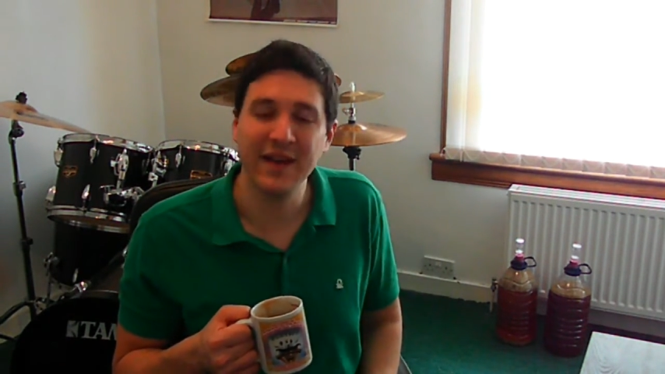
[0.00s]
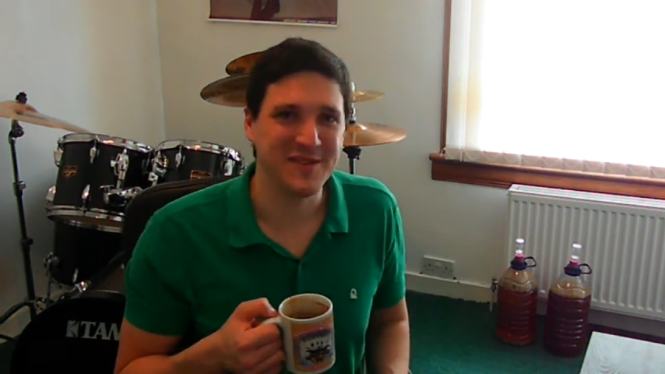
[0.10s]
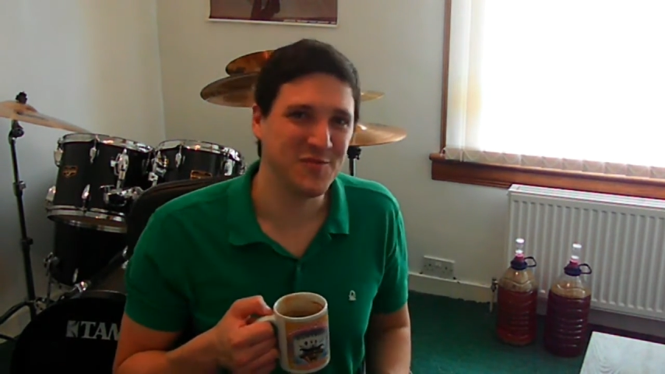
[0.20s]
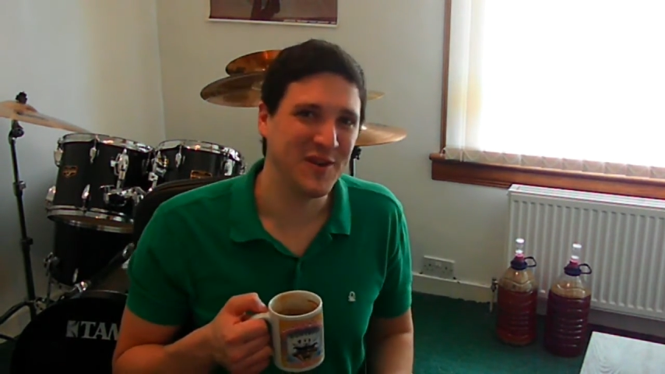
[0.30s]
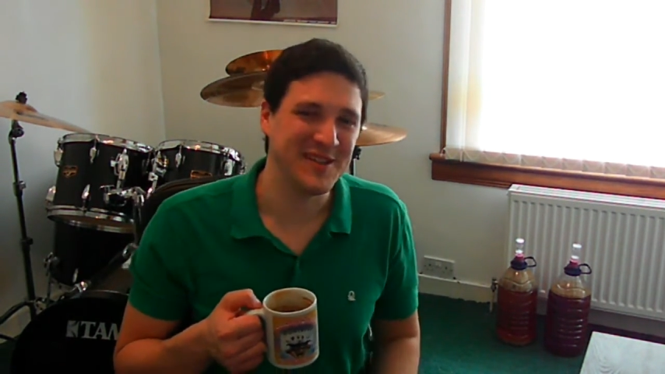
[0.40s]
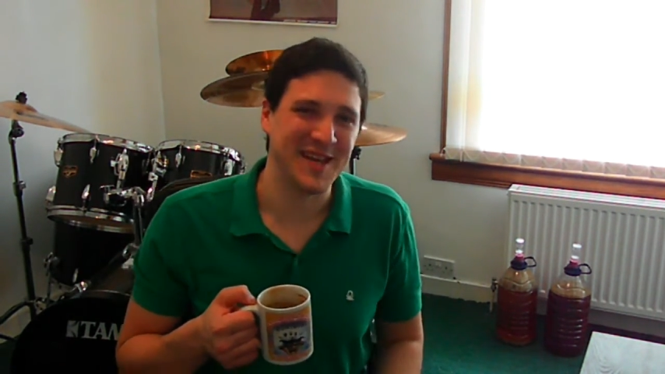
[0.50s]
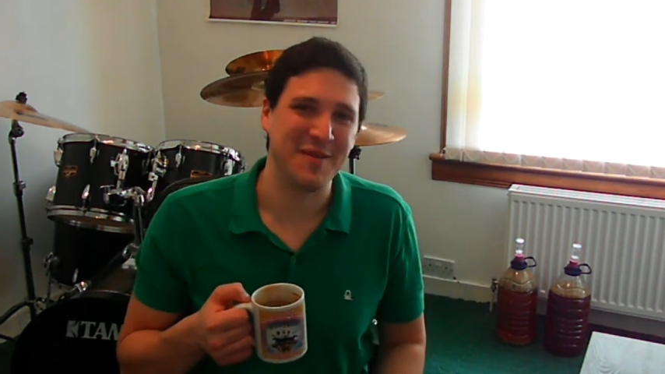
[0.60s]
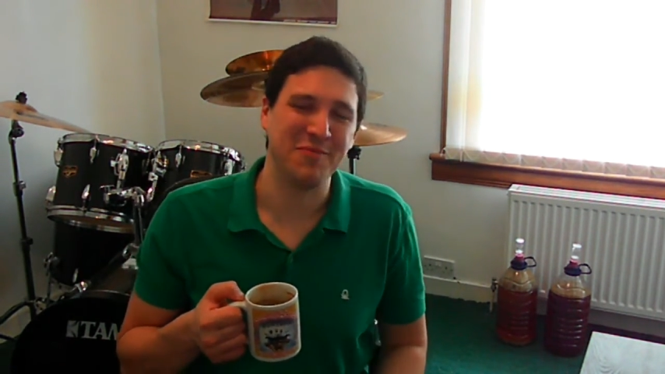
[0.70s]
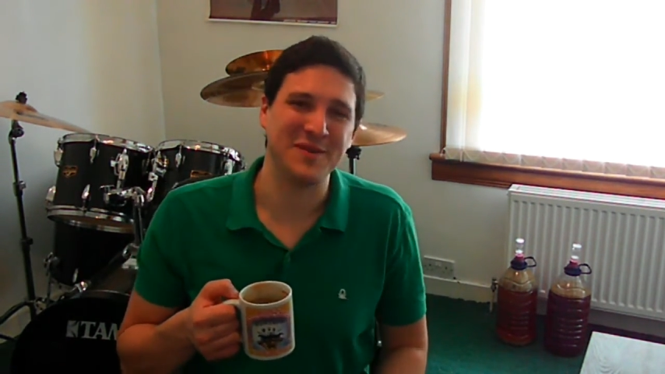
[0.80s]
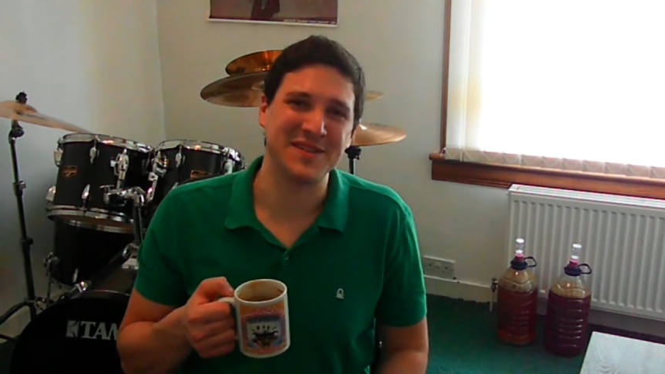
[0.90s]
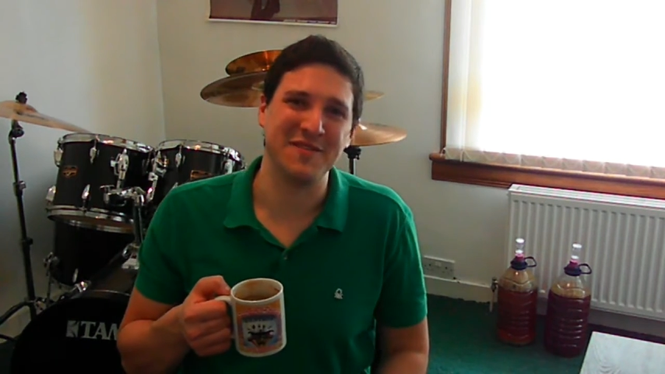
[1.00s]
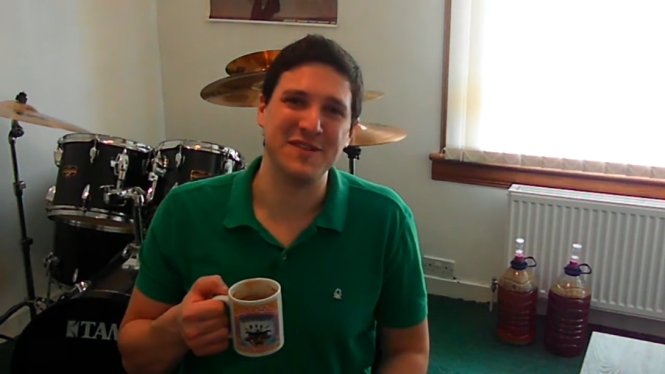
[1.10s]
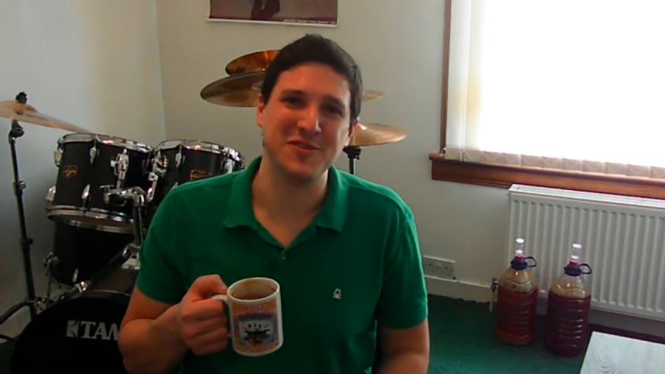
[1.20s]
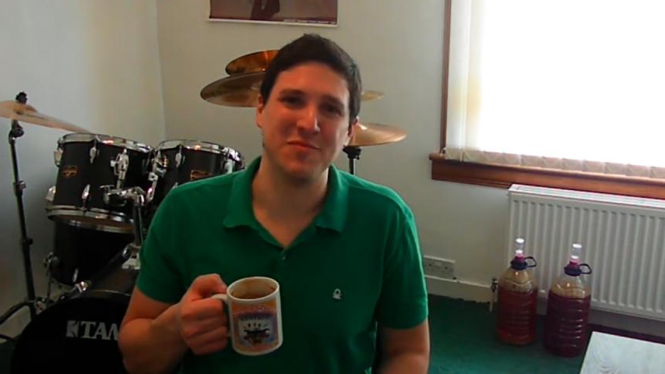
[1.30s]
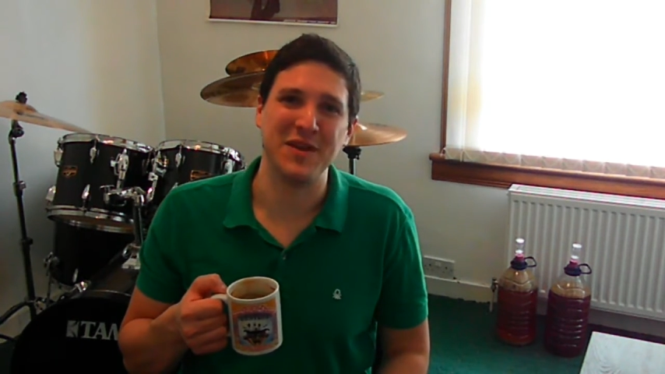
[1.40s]
This wit tip was
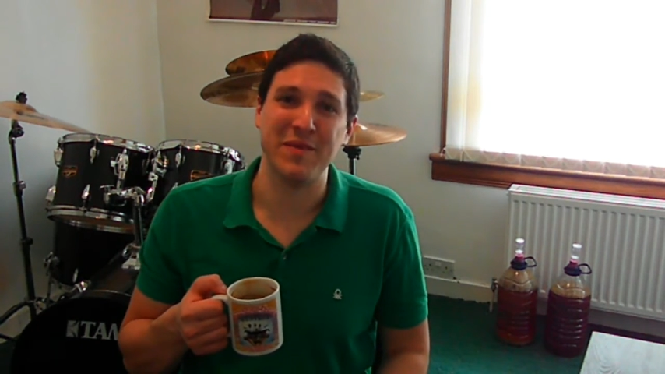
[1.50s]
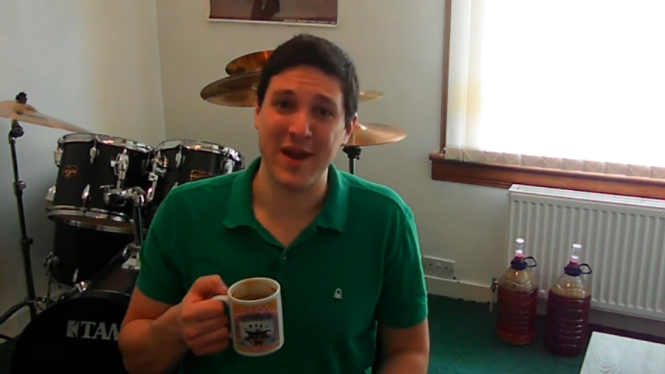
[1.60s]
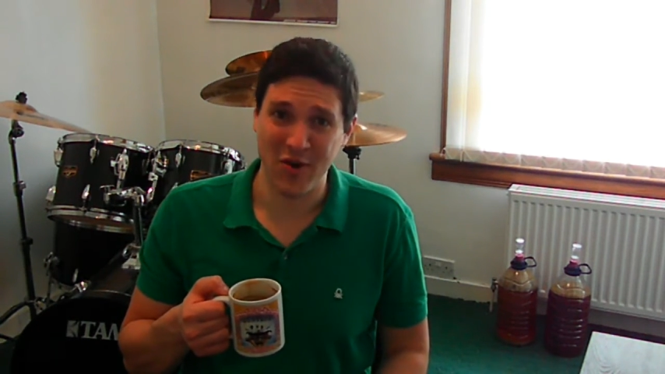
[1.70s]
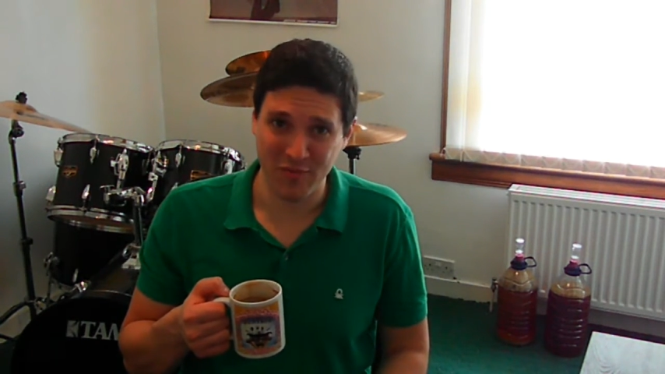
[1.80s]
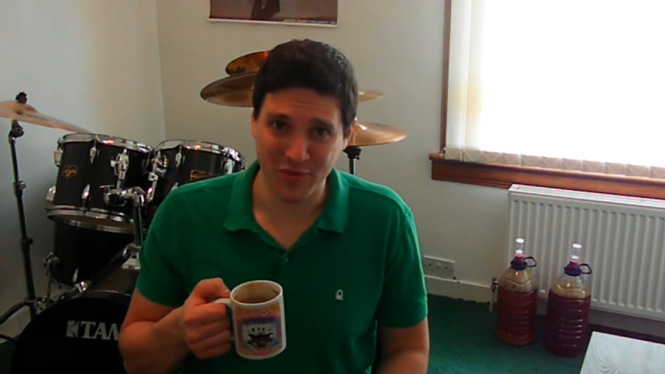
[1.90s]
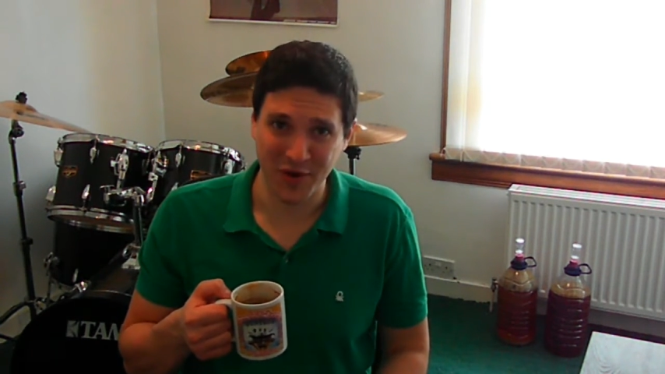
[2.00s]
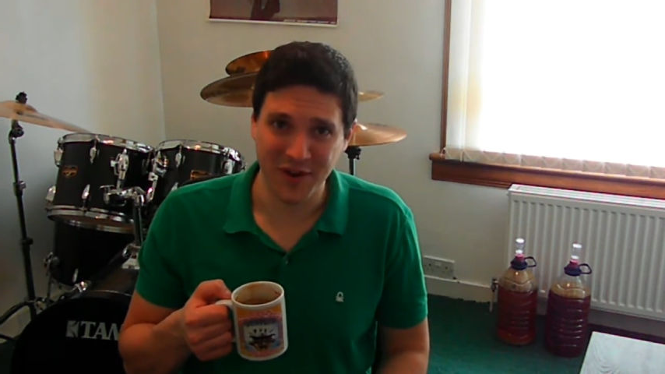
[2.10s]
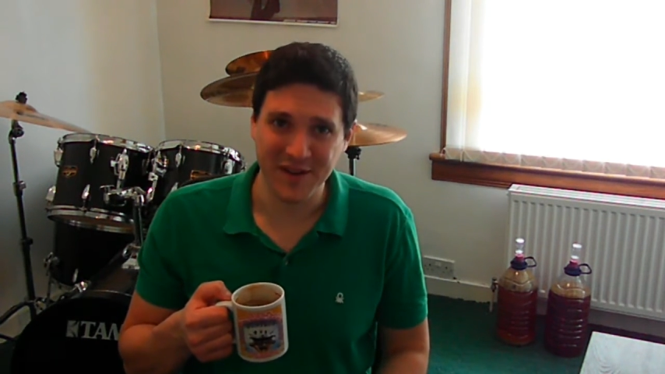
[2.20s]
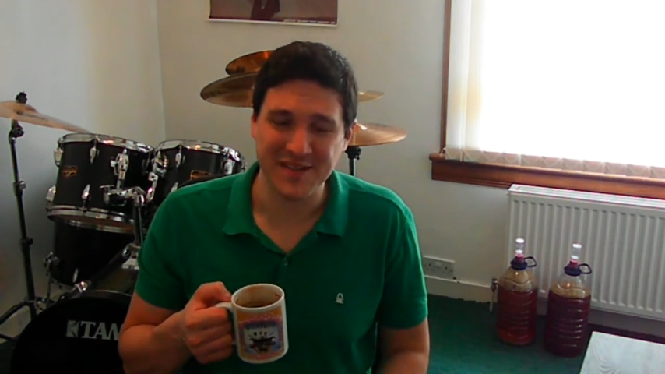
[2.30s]
given to me by a home brewer.